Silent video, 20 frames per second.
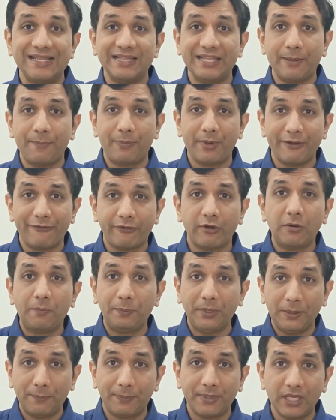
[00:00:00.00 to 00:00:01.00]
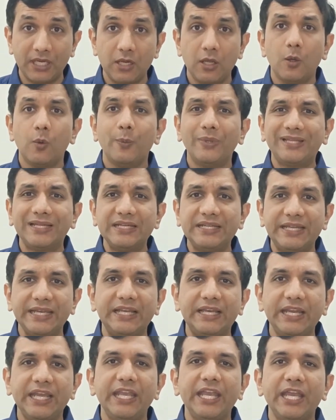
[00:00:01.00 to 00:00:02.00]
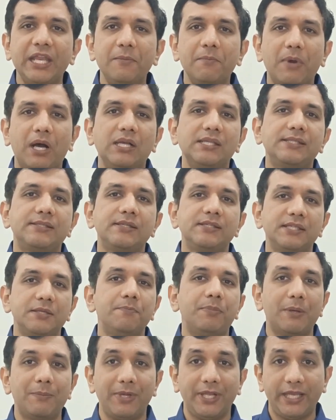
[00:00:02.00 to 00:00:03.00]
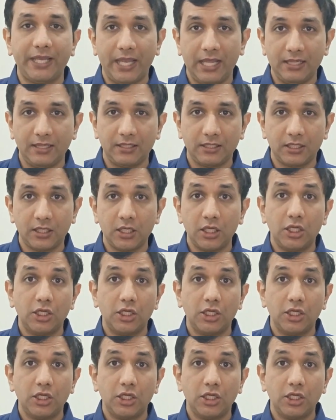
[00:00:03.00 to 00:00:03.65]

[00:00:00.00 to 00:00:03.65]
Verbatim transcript: They prefer people with a degree in Masters in Public Health.